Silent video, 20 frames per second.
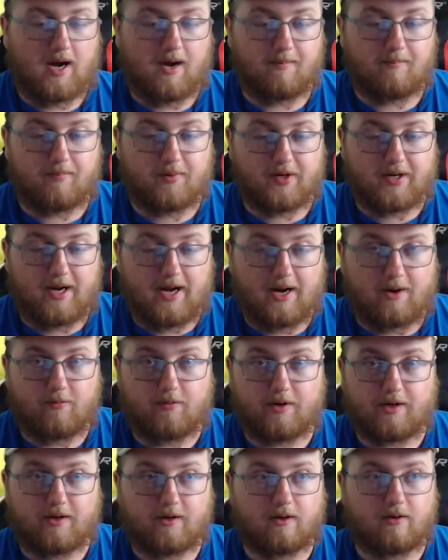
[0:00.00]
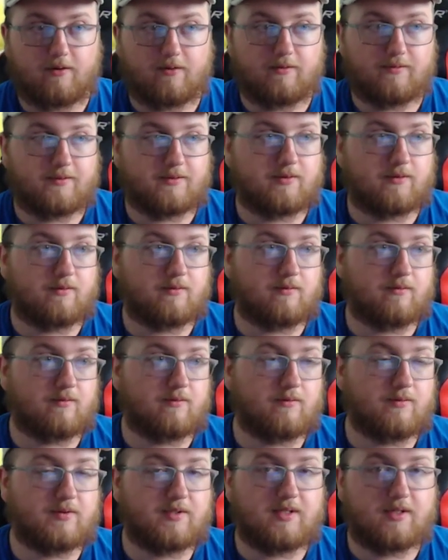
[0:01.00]
but I want to go to New
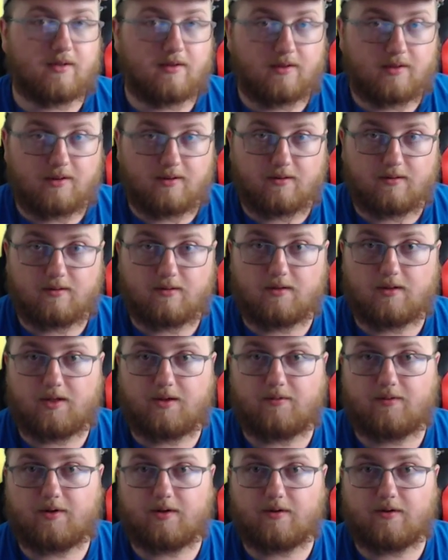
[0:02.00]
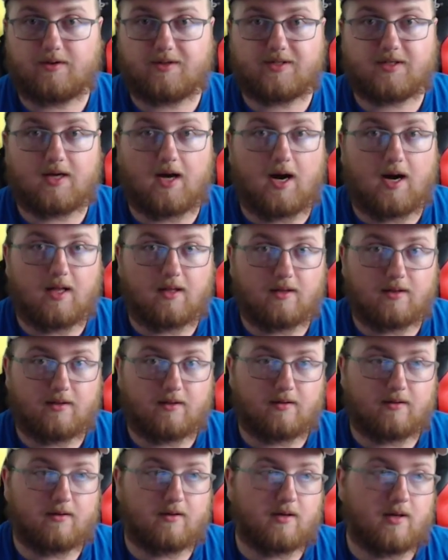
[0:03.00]
Zealand, I want to go to
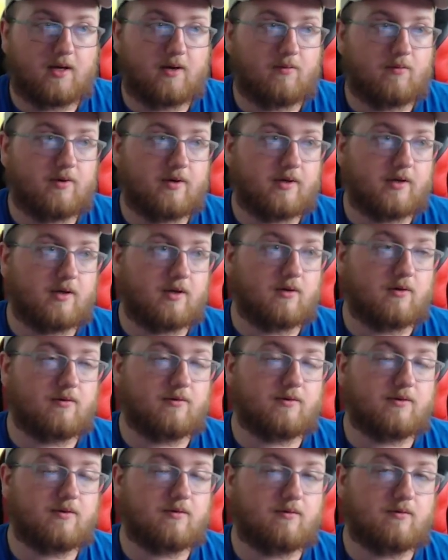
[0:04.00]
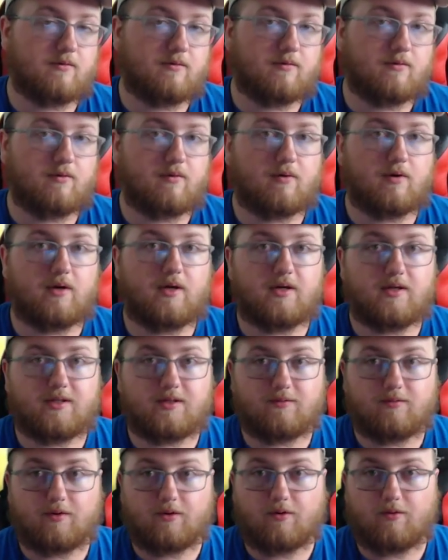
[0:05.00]
Scotland, I want to go to Greece,
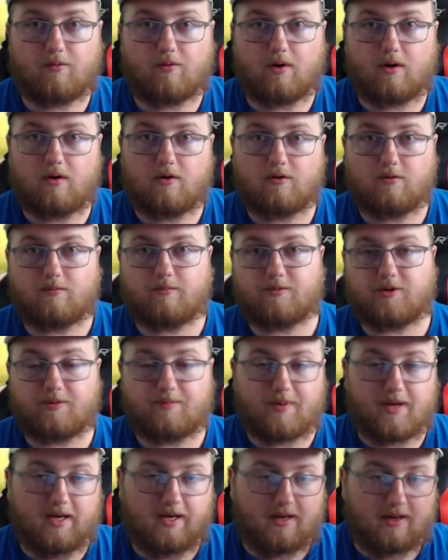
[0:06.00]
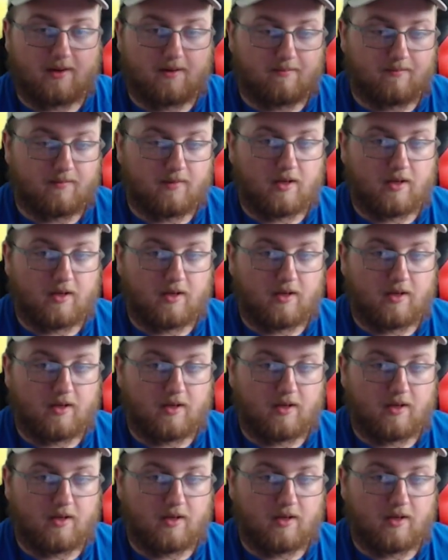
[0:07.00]
I want to go to Rome, Japan,